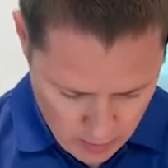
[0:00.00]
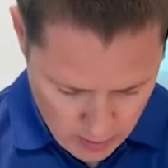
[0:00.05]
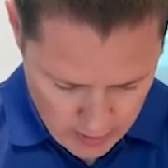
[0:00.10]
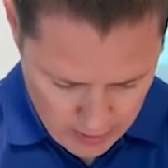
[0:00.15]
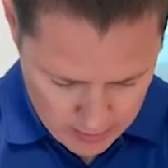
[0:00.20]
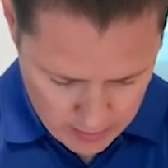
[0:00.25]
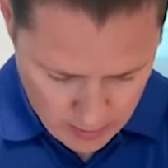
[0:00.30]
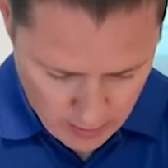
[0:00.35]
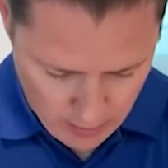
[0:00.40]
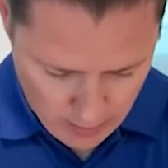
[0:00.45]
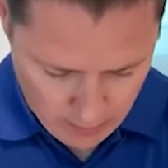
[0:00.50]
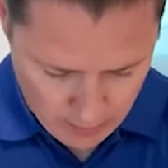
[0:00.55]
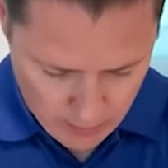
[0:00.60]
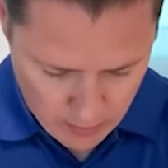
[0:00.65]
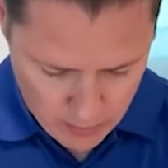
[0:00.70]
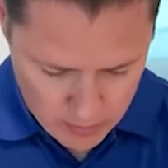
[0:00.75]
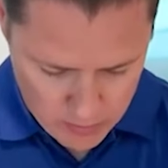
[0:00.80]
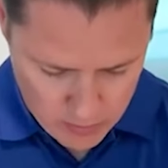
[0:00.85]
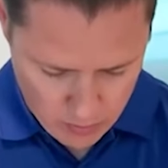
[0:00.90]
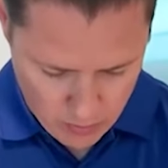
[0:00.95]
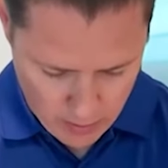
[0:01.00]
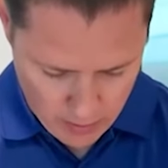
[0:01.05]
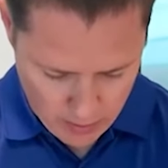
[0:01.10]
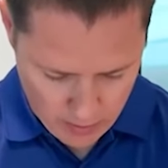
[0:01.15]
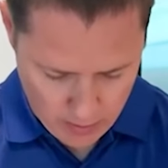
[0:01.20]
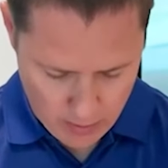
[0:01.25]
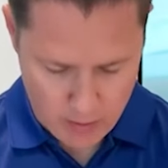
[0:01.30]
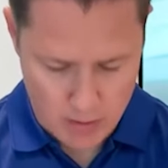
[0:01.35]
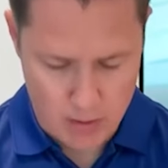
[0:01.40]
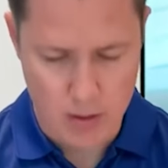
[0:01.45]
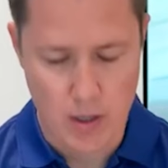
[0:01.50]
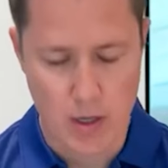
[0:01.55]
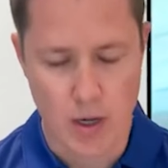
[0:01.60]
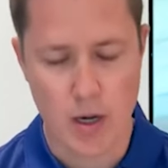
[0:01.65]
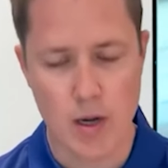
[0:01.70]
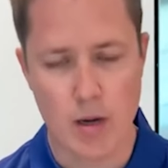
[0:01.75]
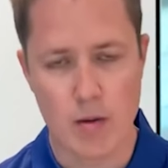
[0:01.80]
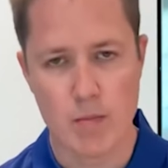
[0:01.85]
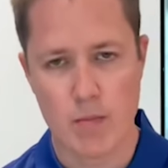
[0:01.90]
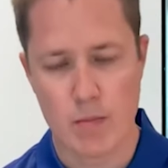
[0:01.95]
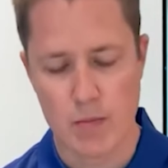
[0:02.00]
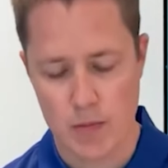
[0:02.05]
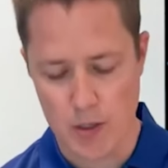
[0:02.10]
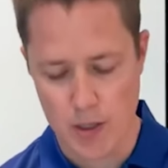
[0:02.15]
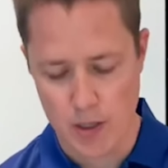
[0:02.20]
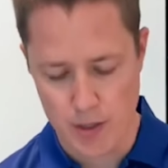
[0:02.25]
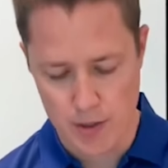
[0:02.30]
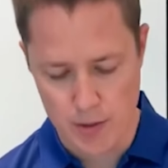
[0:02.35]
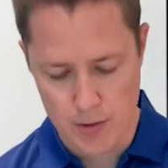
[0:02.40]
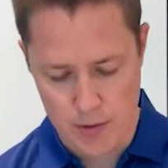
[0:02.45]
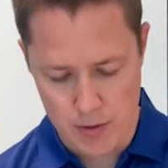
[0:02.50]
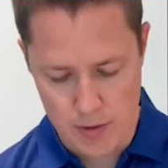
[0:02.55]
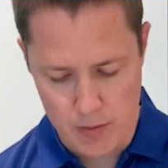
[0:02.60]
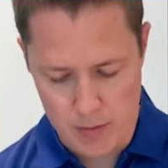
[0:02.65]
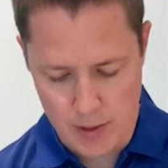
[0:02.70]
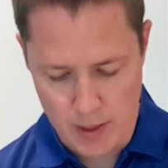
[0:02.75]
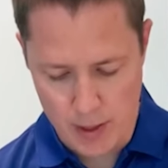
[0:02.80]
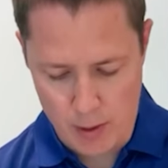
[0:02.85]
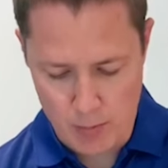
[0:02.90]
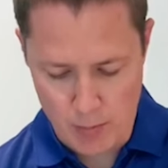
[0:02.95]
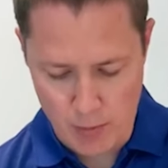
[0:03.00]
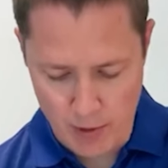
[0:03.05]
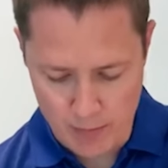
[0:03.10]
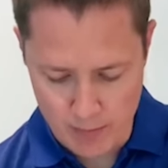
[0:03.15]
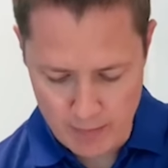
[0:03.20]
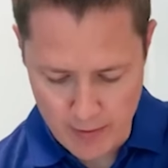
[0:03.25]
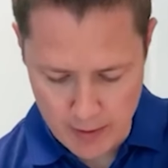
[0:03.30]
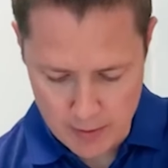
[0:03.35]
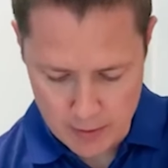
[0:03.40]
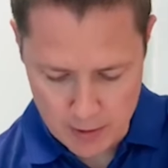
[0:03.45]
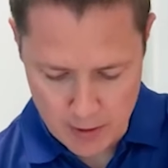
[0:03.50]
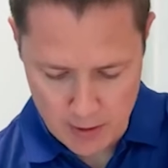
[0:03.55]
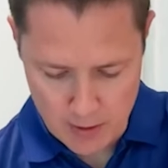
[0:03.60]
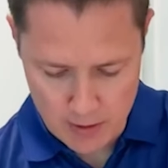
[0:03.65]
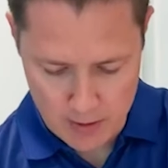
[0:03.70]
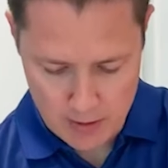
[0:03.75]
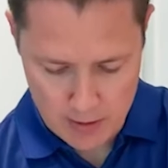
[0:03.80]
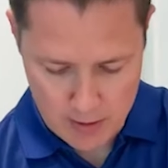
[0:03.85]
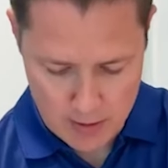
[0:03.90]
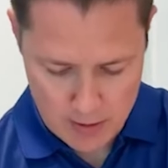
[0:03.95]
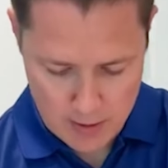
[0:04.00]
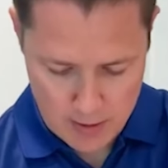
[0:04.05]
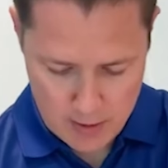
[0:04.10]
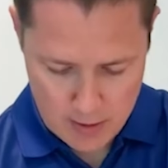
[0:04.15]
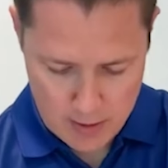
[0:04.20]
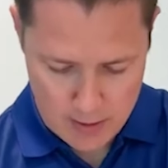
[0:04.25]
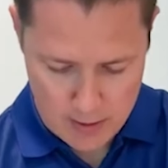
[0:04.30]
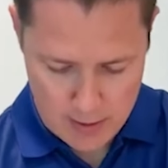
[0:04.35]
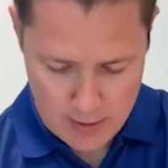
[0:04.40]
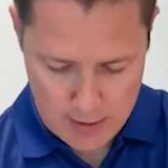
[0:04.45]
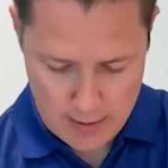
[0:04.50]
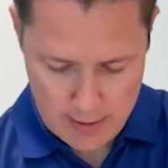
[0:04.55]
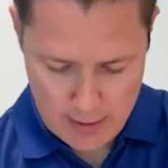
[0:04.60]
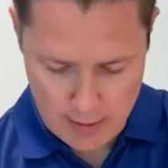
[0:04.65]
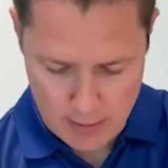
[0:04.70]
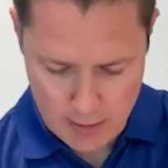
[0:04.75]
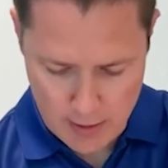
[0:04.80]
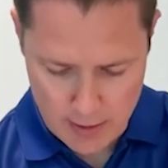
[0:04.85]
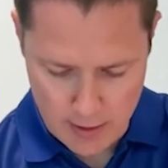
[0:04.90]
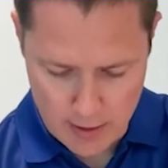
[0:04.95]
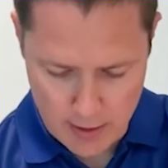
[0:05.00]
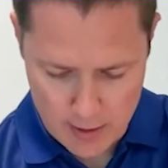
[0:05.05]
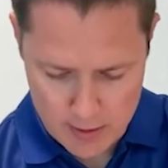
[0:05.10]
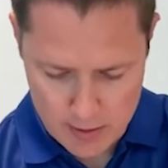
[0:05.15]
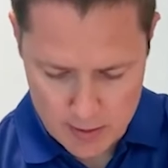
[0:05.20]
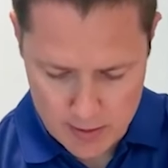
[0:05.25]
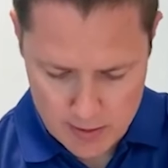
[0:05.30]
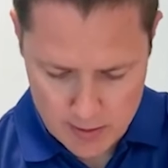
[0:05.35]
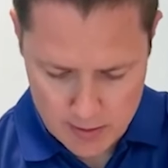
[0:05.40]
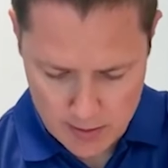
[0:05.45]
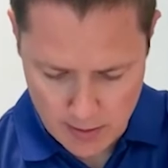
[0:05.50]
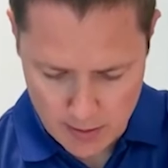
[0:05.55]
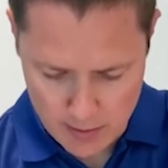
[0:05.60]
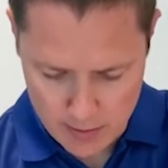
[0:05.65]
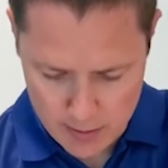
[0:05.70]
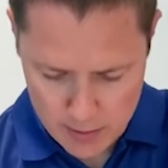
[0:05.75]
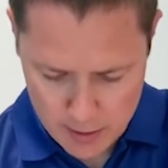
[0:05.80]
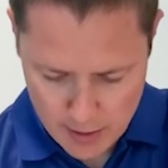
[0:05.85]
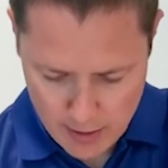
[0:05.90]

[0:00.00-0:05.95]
Saw it first with the YouTube channel Perfection, And I like it because it's a slightly